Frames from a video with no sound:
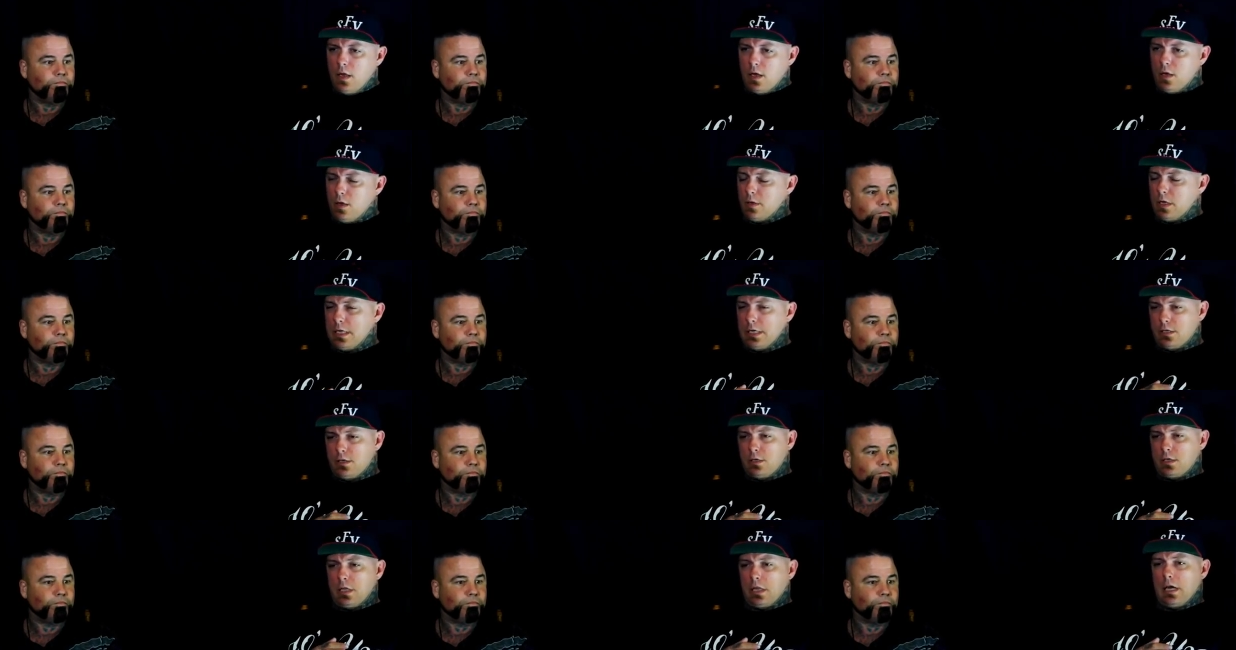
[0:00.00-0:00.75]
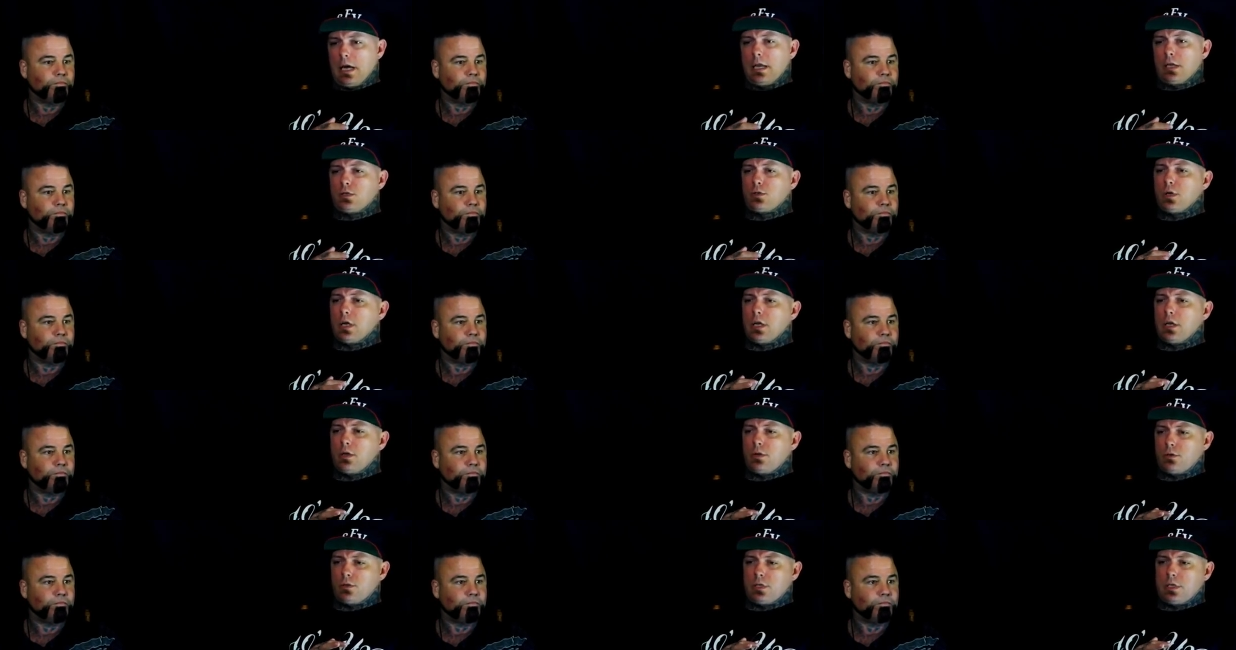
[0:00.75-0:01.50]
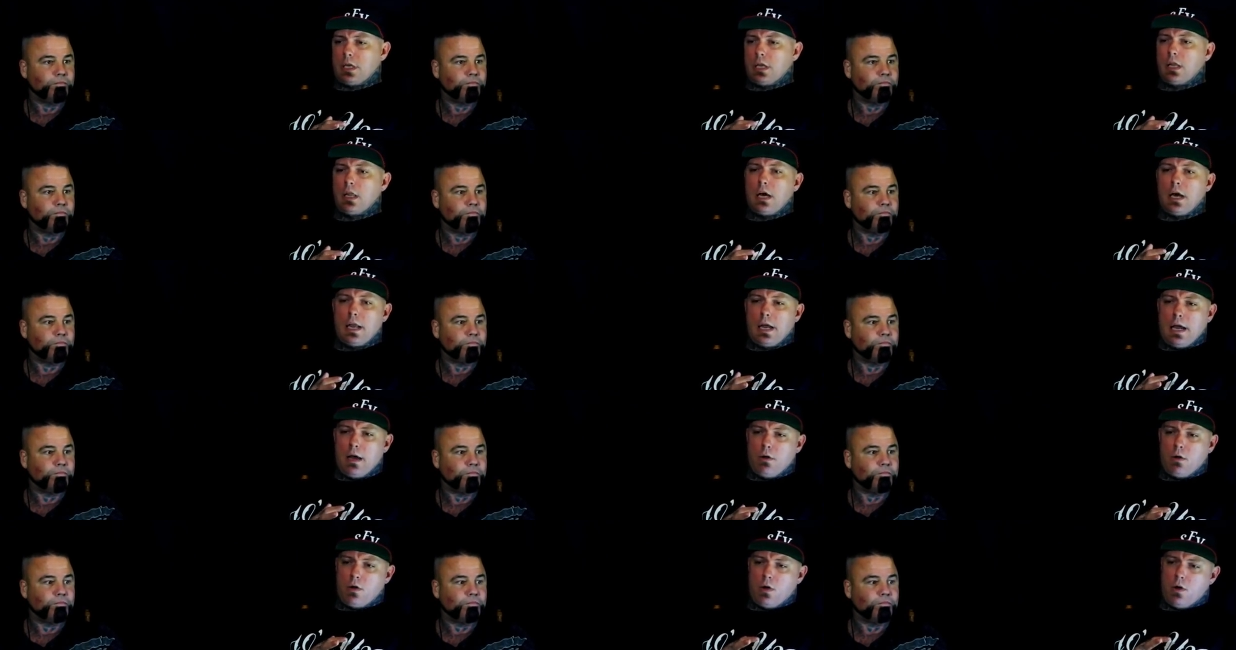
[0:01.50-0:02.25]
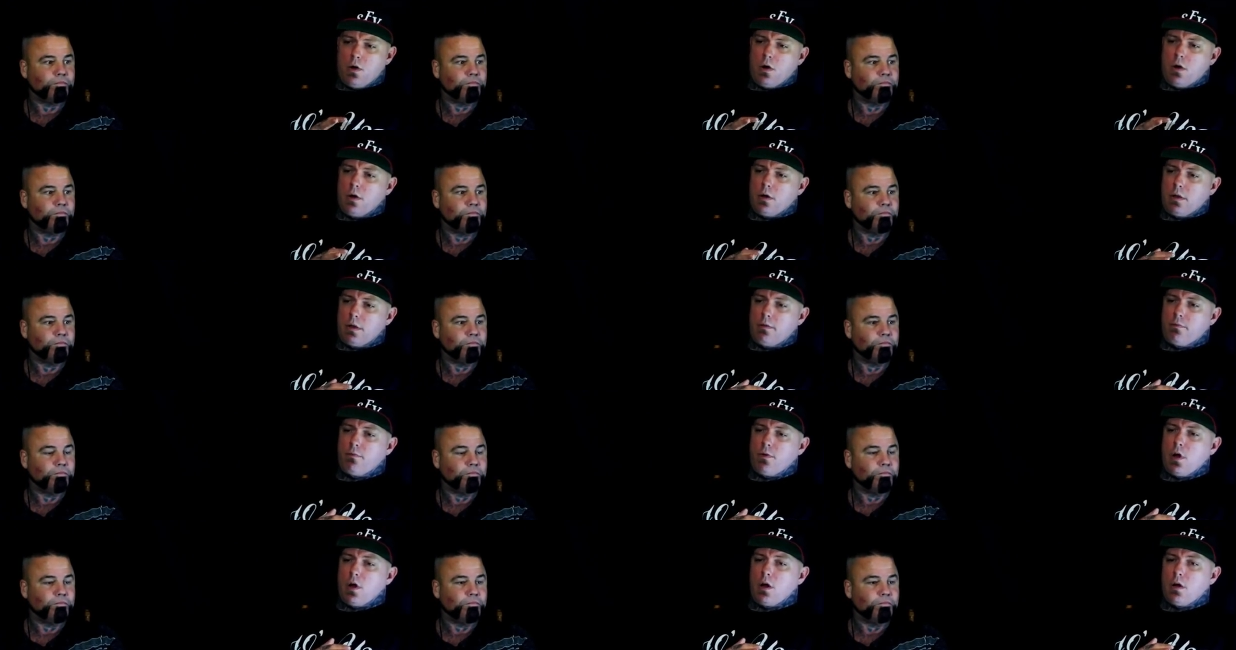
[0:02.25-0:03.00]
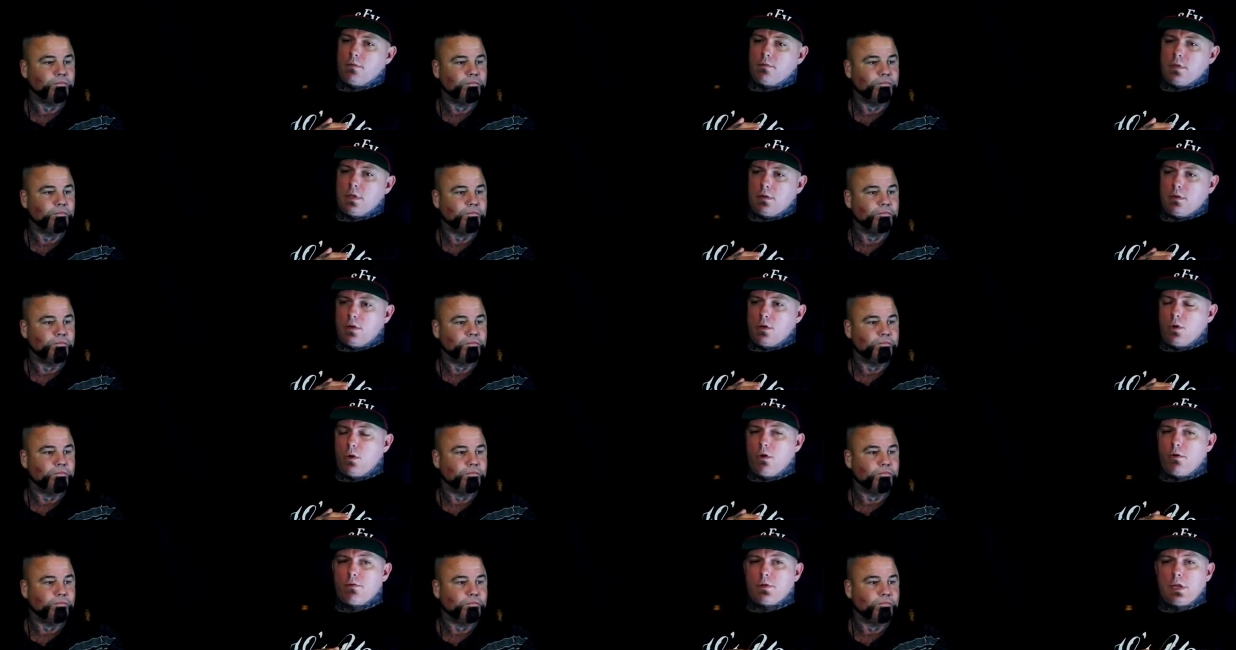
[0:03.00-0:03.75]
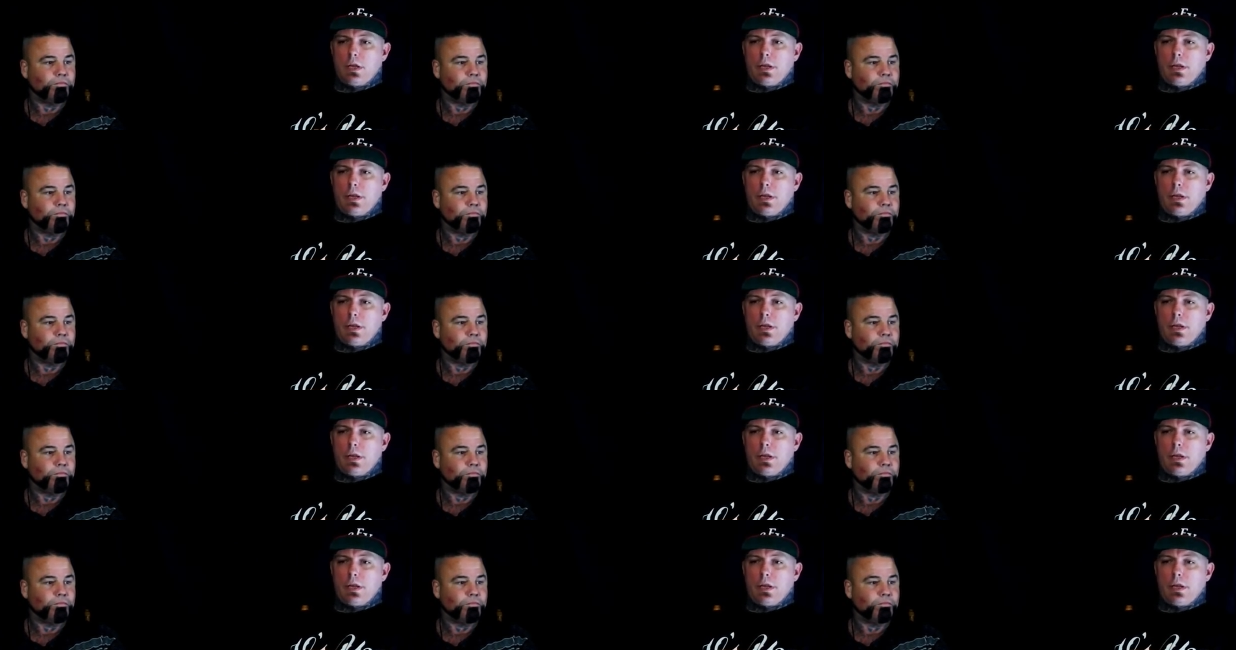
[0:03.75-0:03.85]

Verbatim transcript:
Speaker 1: you know, because there's a lot of drug use and a lot of alcohol involved, you know, over